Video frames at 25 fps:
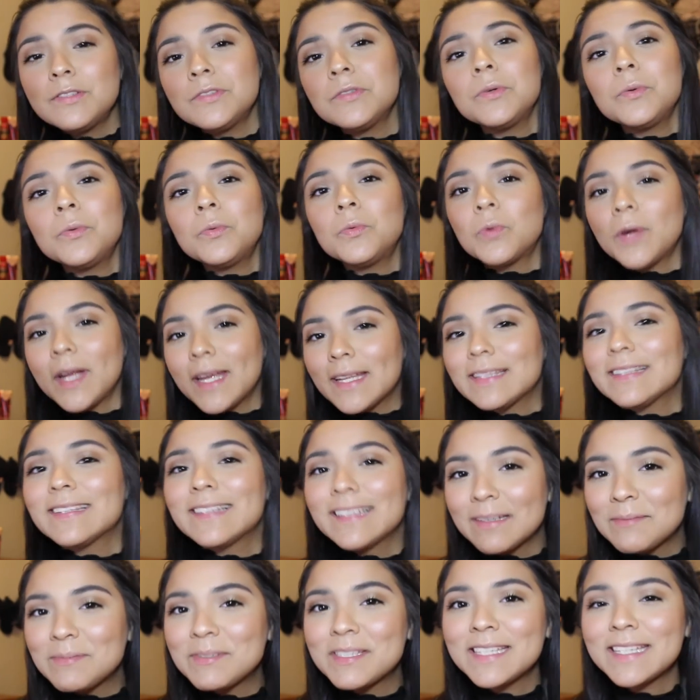to do red
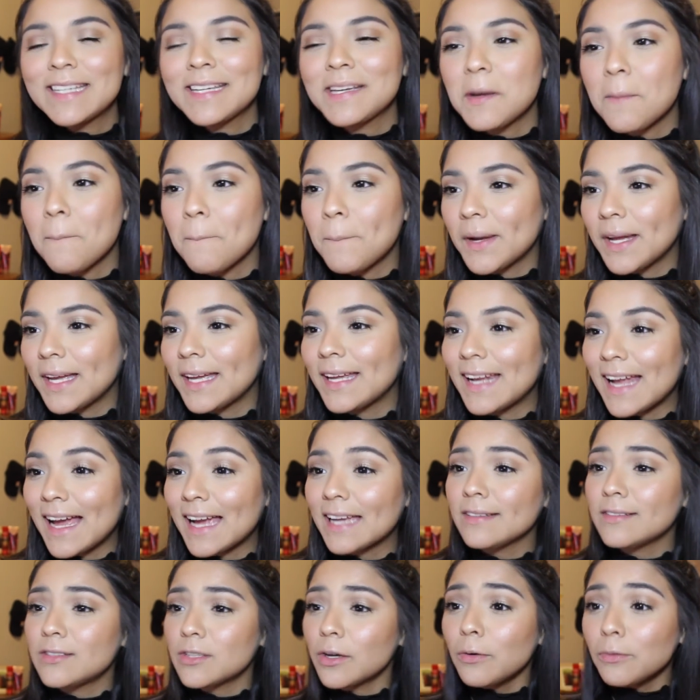lipstick, but
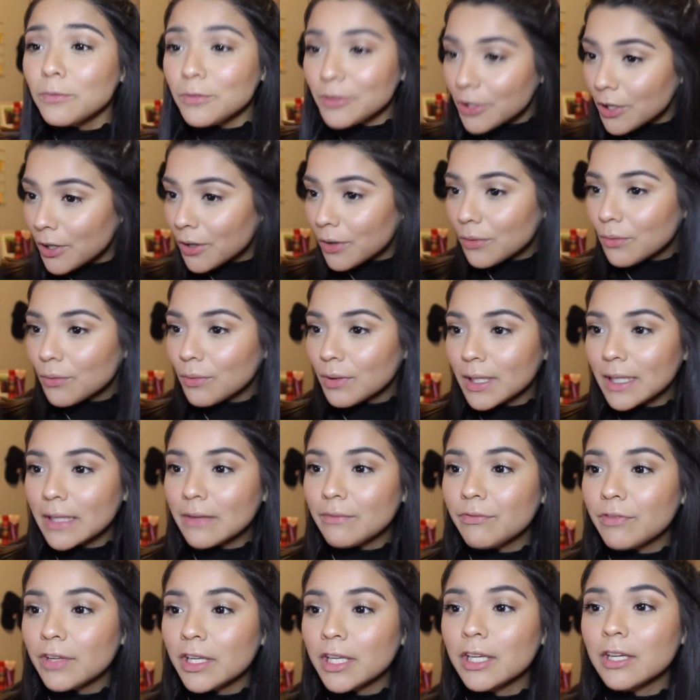I don't know
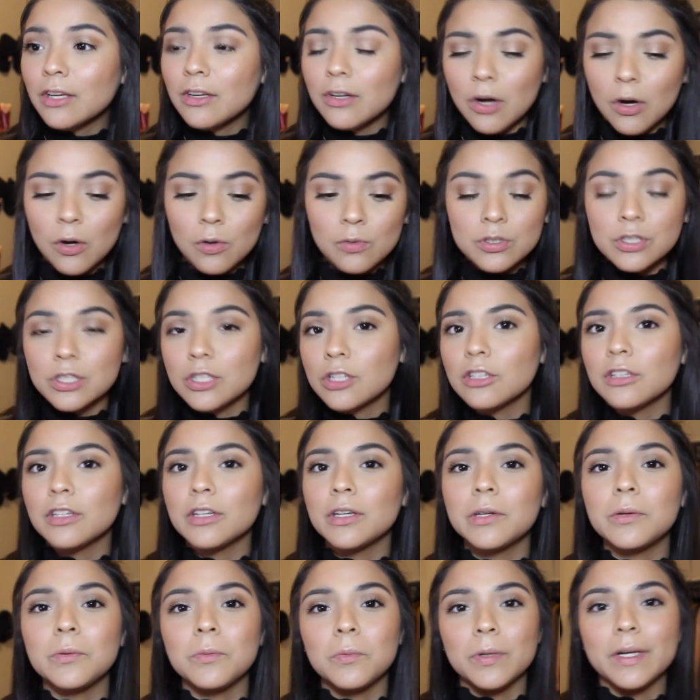if it goes
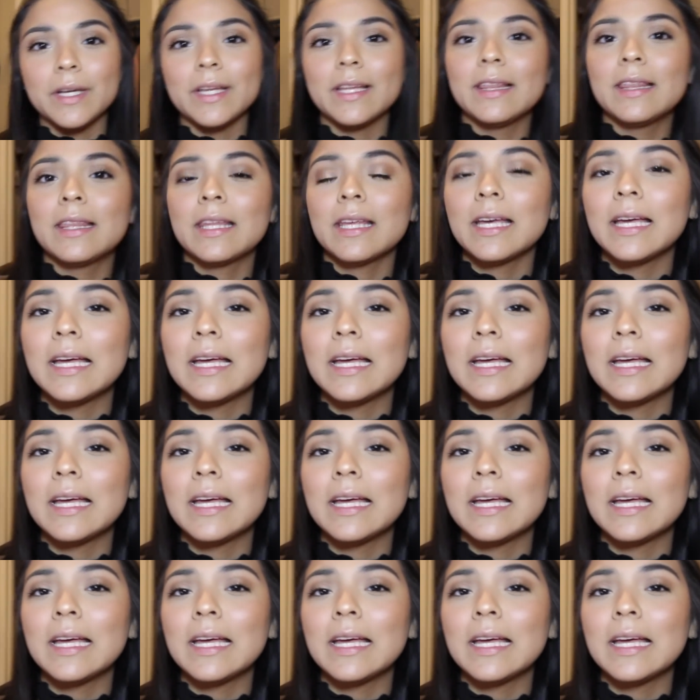good with